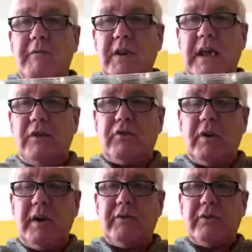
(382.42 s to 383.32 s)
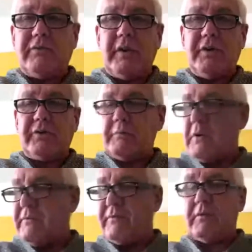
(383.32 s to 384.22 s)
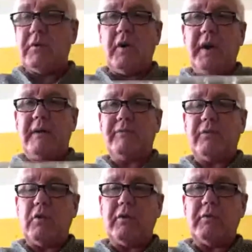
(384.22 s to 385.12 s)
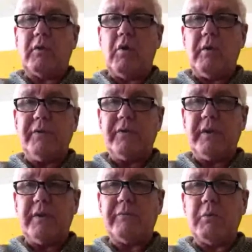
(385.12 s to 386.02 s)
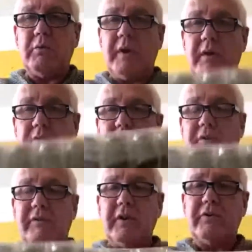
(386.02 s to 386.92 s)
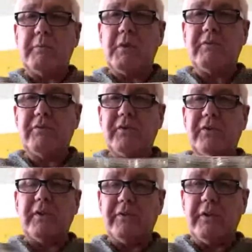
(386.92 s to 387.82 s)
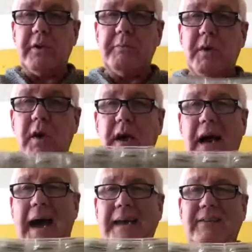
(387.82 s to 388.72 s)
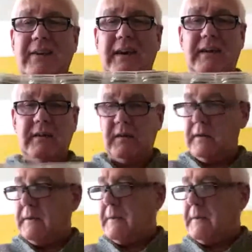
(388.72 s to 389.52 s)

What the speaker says: I've literally just finished them off. Got the coins in this morning, just finished them off, just listed them, 18,